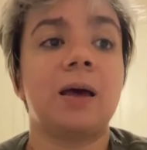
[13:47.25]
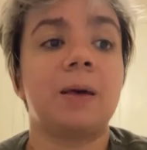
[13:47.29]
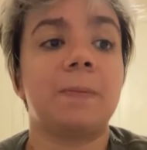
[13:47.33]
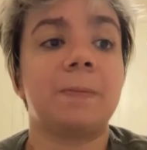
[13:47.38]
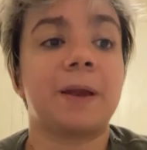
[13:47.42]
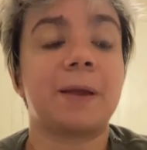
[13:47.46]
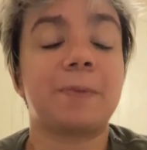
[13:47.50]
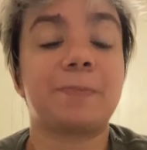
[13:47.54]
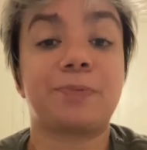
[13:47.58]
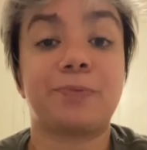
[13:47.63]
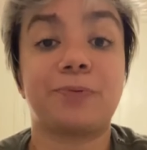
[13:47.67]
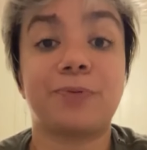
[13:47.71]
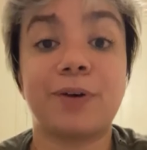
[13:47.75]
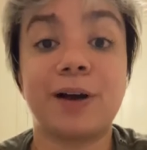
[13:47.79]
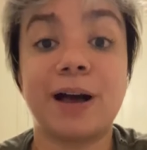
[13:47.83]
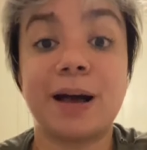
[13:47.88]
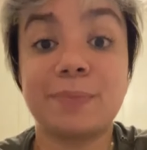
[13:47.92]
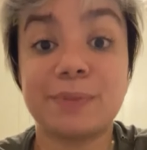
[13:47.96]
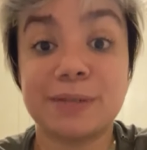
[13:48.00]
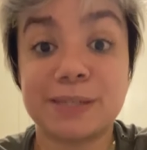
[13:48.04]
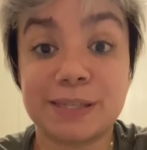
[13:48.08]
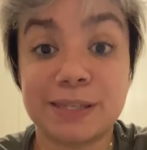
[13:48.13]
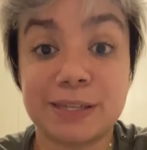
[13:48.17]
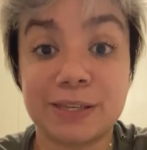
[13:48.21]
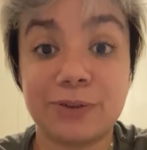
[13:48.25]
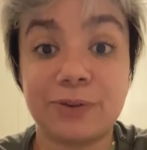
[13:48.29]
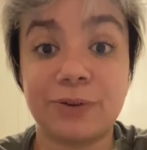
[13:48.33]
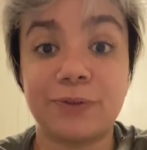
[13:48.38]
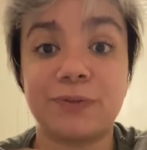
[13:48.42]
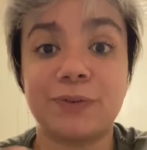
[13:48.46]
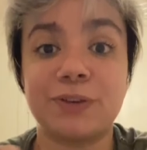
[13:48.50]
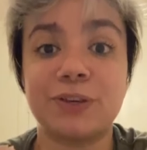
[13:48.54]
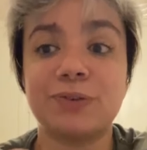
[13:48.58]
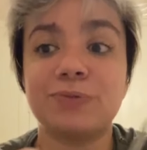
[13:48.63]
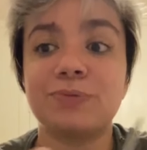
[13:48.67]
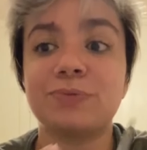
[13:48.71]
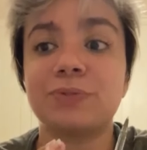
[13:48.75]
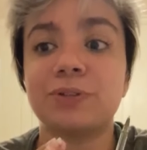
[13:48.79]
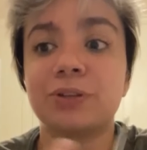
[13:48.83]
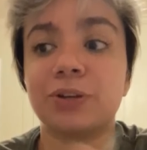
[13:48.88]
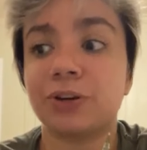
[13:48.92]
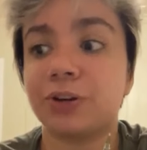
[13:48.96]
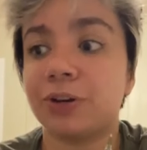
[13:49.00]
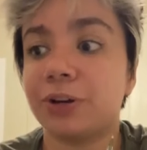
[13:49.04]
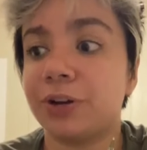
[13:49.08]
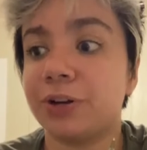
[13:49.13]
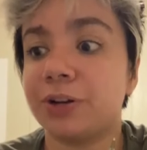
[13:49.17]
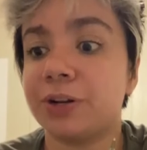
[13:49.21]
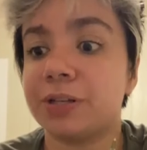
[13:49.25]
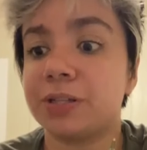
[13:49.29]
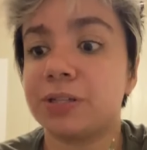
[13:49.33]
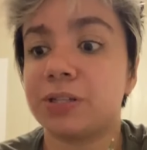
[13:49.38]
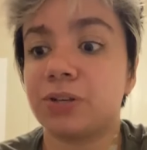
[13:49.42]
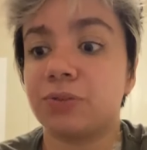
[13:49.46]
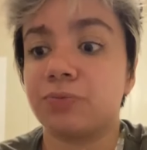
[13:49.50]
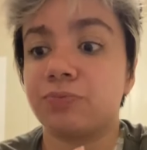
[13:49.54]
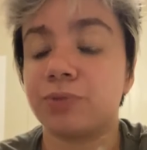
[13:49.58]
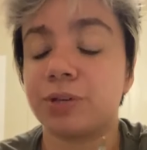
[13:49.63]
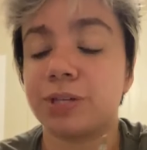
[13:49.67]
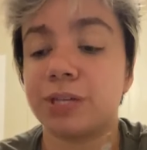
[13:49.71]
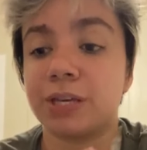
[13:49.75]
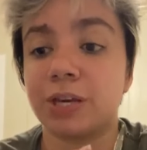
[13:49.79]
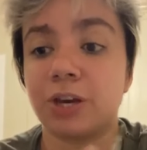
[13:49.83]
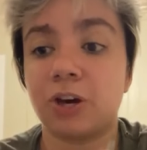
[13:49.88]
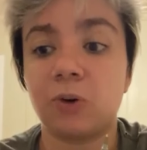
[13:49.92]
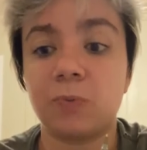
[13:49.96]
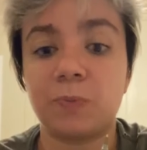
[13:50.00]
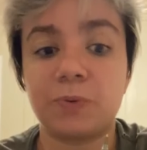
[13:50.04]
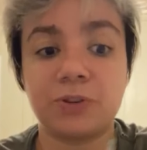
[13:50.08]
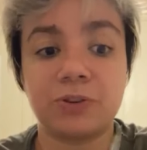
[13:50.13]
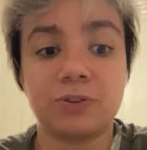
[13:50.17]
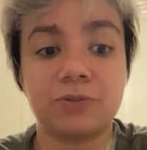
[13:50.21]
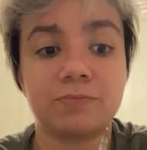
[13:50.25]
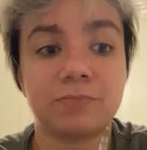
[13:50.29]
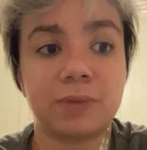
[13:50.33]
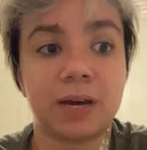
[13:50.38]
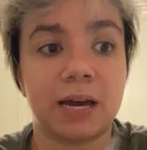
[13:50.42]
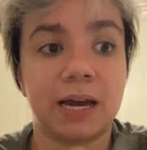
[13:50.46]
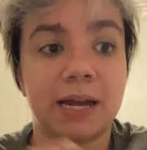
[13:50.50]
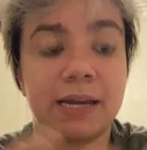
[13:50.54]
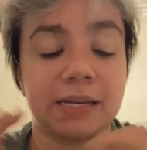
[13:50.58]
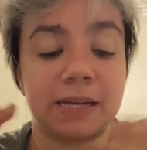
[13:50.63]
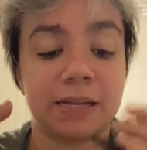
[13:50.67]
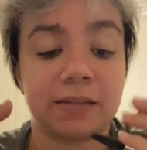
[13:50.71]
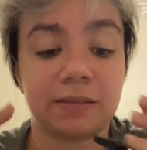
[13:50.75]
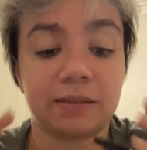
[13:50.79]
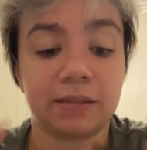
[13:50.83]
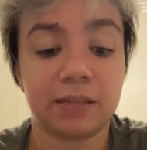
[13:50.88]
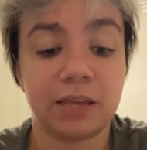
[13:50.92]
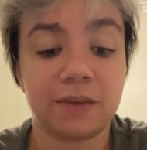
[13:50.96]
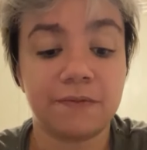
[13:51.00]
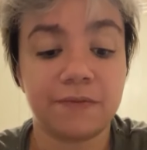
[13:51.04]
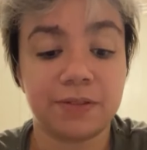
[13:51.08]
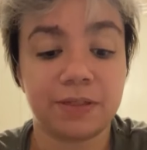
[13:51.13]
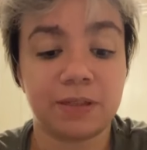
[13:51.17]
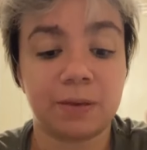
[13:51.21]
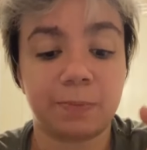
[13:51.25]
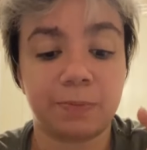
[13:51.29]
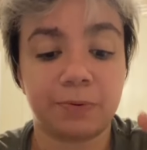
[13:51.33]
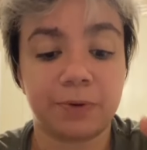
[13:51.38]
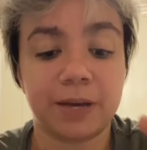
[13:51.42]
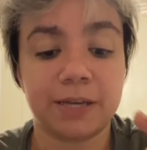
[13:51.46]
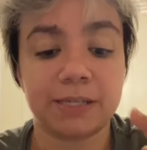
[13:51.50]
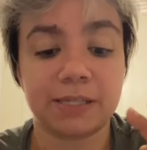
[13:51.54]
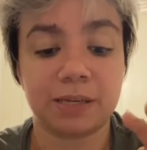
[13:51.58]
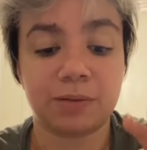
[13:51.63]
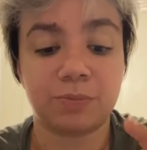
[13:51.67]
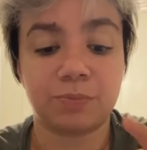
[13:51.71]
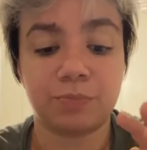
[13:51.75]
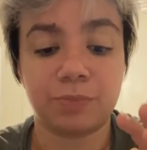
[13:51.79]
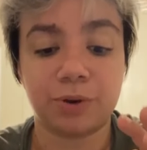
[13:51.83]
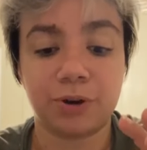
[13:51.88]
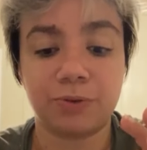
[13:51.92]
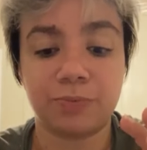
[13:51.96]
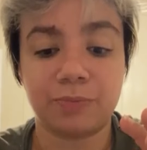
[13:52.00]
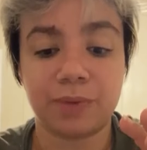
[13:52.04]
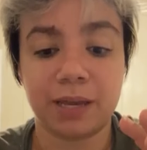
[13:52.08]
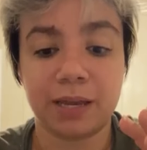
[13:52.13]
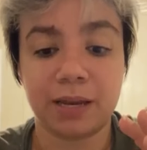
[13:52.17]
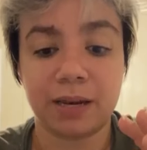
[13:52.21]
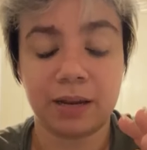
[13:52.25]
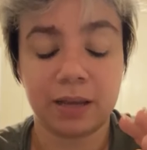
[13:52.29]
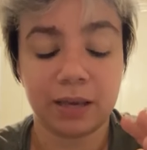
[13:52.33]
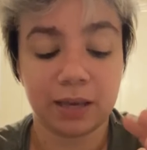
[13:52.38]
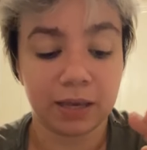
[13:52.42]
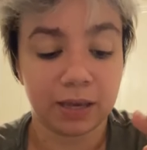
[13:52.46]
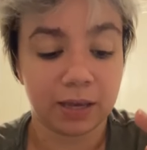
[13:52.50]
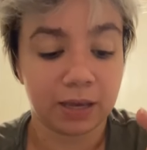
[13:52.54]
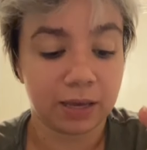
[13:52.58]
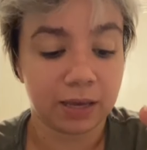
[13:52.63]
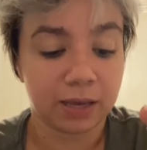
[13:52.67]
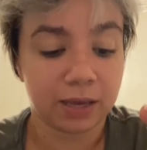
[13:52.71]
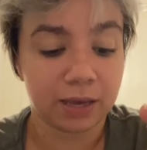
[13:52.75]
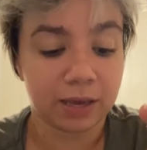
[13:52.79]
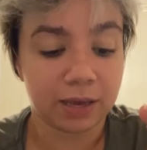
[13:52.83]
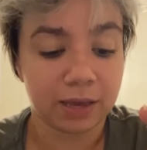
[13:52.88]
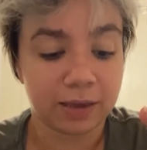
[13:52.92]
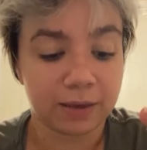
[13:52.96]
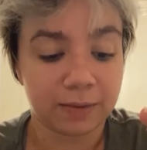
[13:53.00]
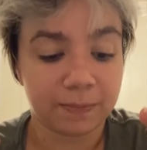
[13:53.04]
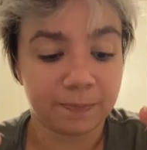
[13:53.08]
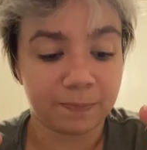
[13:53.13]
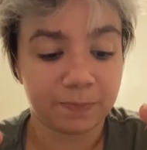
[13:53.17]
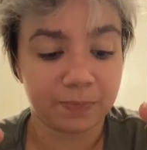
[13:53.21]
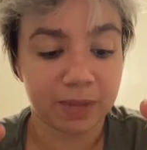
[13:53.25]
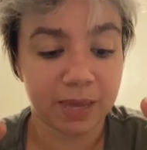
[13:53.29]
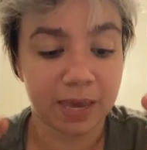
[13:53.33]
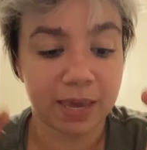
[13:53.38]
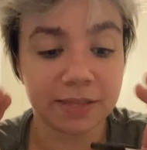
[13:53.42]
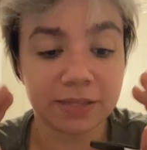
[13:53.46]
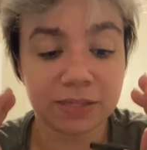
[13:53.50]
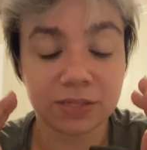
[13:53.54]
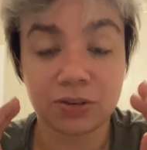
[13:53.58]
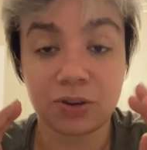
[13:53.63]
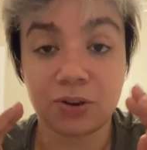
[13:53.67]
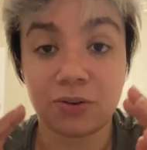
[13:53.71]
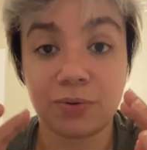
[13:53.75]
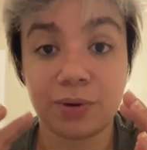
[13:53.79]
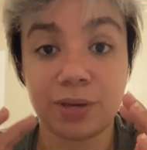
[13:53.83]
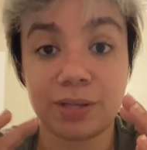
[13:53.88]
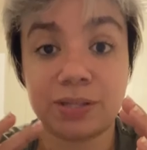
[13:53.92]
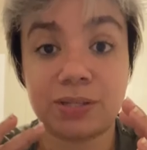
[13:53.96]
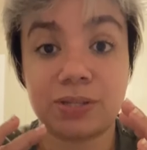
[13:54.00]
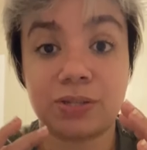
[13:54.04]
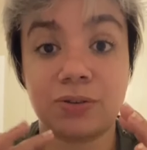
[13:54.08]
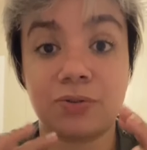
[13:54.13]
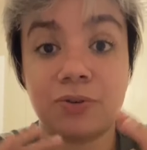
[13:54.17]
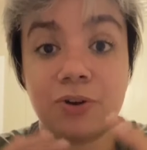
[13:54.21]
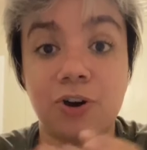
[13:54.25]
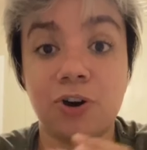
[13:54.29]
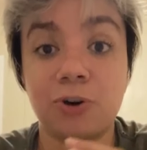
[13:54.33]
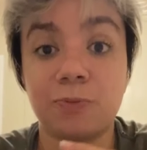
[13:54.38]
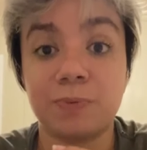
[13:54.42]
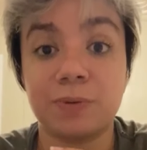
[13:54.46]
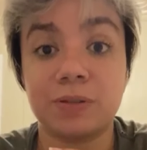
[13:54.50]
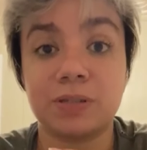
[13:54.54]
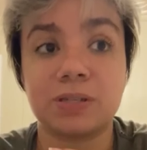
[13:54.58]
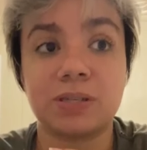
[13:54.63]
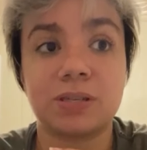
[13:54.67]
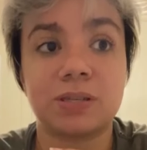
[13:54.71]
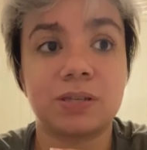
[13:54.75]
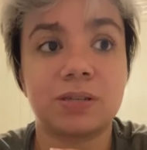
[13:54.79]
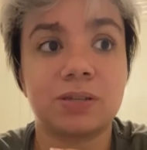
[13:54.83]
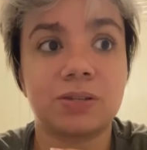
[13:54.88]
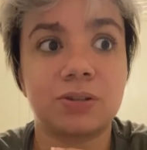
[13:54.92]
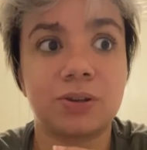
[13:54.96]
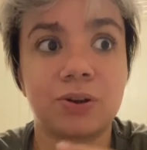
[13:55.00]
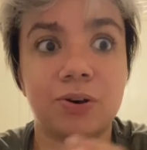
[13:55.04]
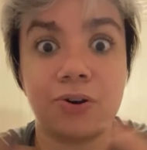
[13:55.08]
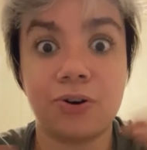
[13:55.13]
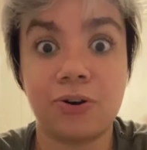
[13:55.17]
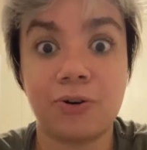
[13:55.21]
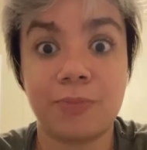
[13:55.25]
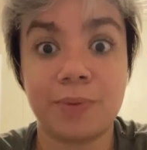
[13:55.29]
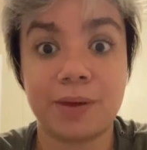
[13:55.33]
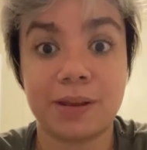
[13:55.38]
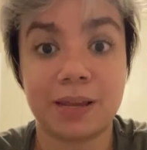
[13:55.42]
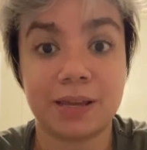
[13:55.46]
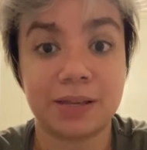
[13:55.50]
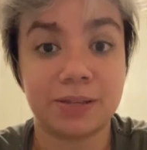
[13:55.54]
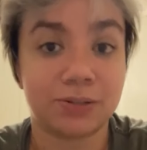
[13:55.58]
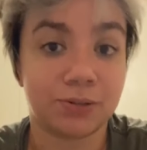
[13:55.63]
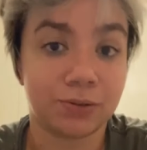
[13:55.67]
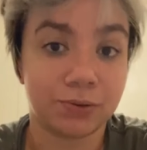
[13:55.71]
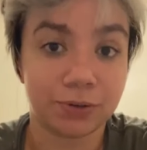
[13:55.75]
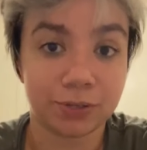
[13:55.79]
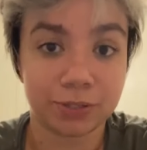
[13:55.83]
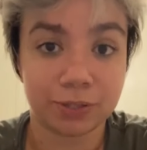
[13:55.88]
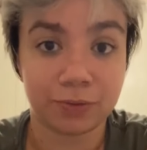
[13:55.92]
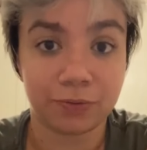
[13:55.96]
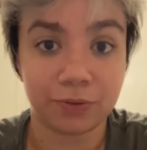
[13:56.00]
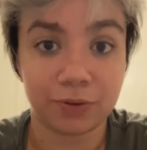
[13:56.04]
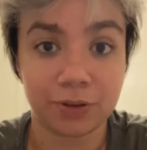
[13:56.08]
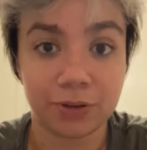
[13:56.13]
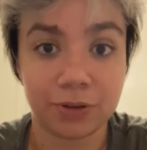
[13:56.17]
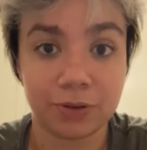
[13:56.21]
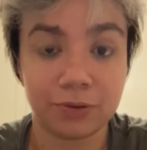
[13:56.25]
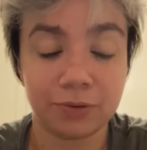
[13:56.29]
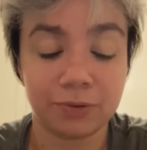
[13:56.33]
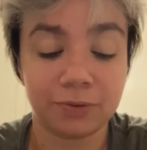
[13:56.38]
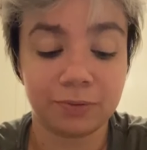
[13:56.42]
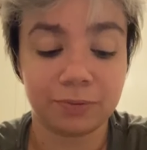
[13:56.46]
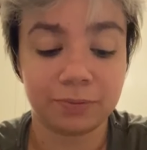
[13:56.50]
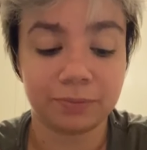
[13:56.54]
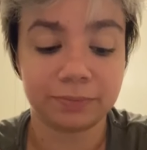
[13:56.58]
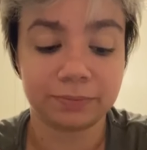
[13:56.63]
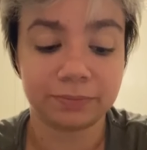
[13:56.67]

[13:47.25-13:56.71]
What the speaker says: But I promise you, if you learn to really open your mind and live in the present moment, it's going to open so many doors for you